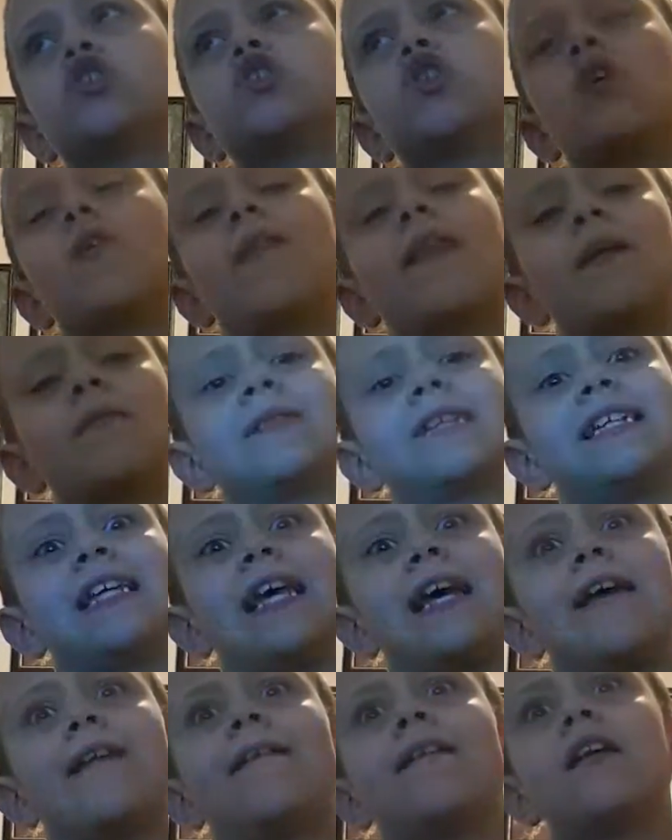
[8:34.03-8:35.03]
So that was
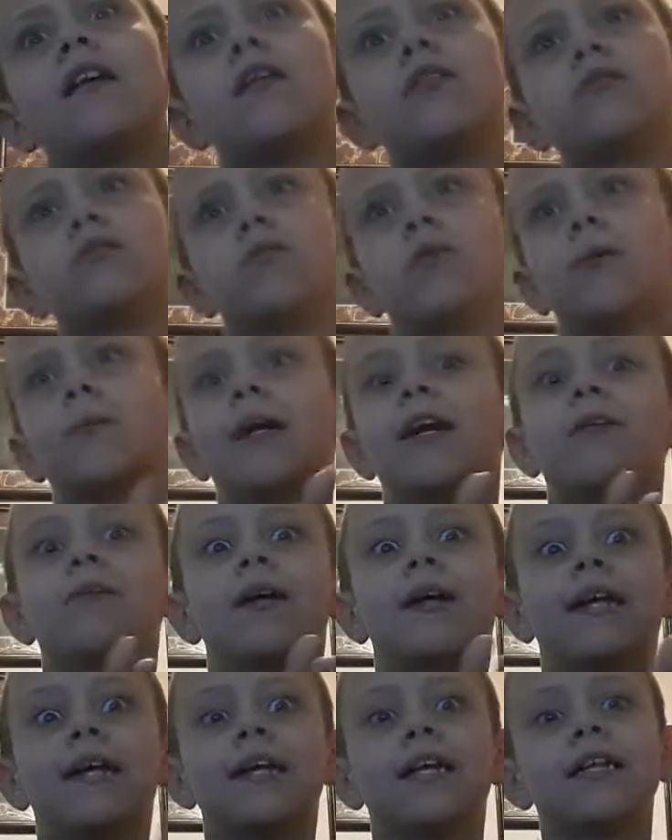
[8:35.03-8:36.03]
the end. Those were my
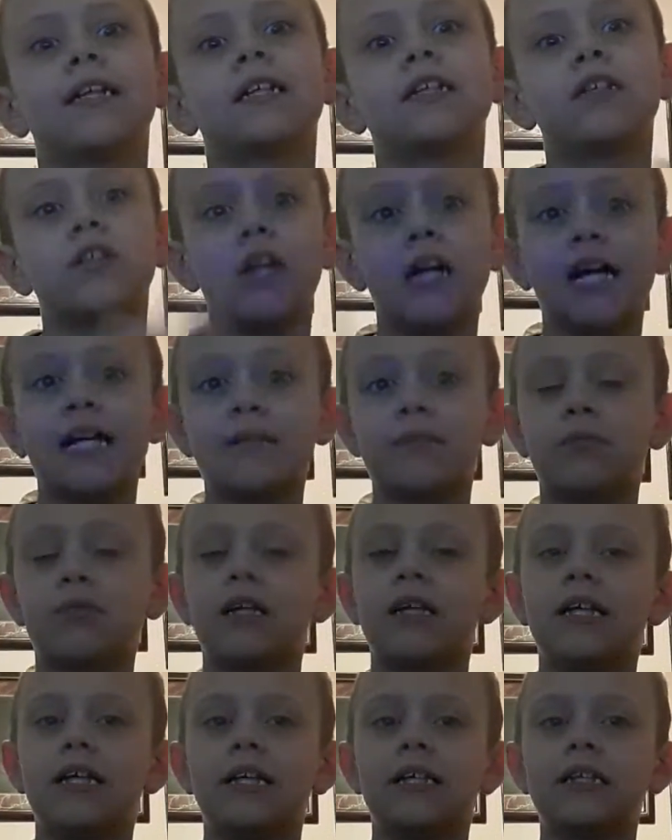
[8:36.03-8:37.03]
rankings. Last
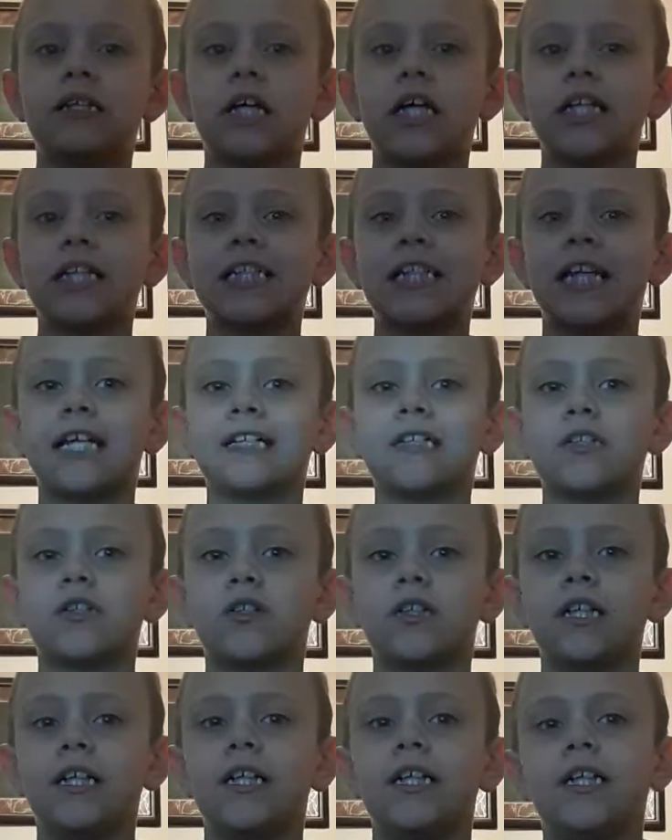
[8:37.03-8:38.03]
place, last guest
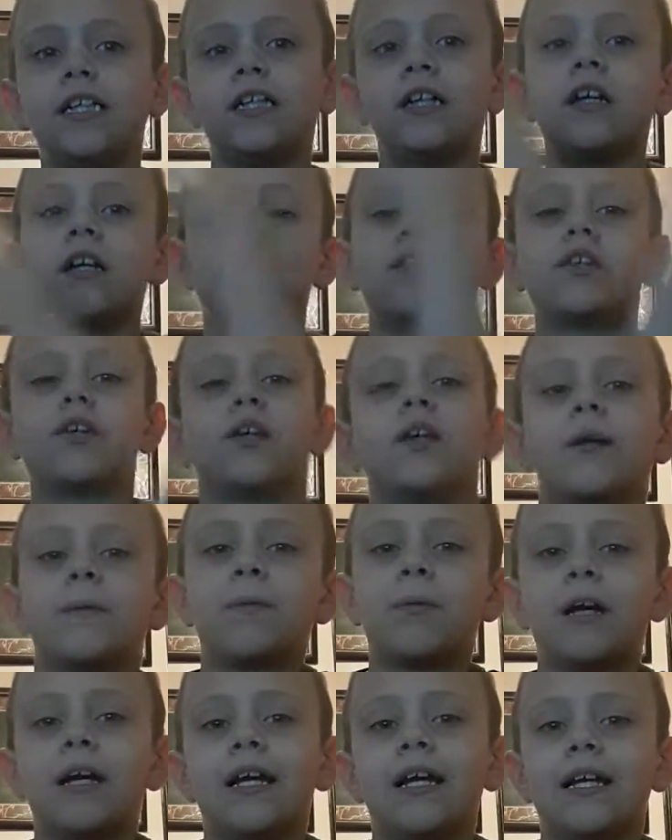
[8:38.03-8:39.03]
three, third
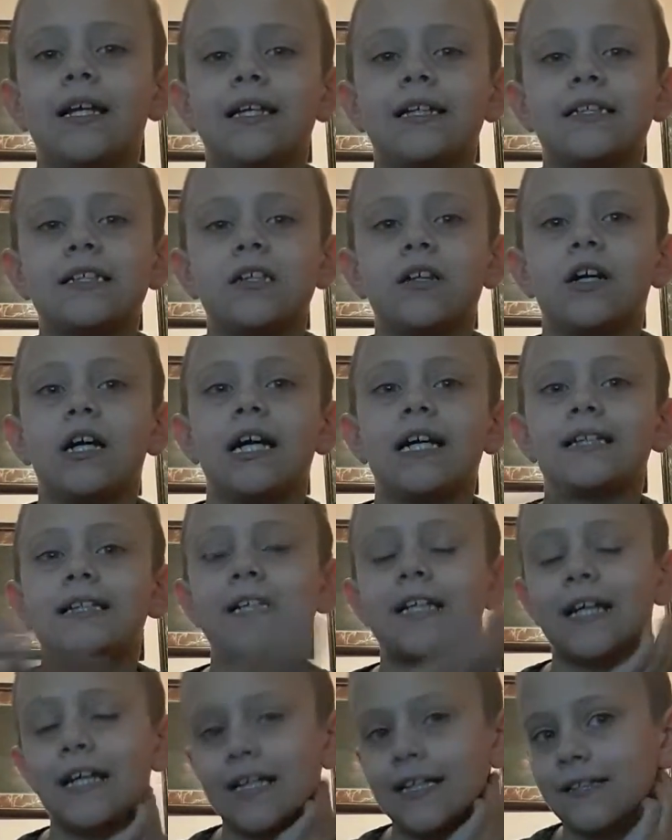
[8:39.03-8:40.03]
place, the last
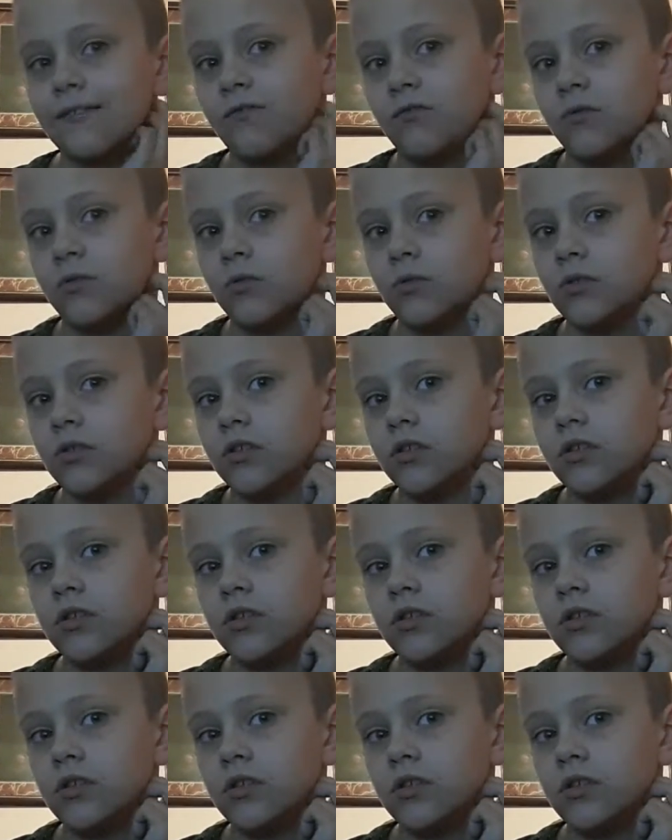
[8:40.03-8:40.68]
guest four.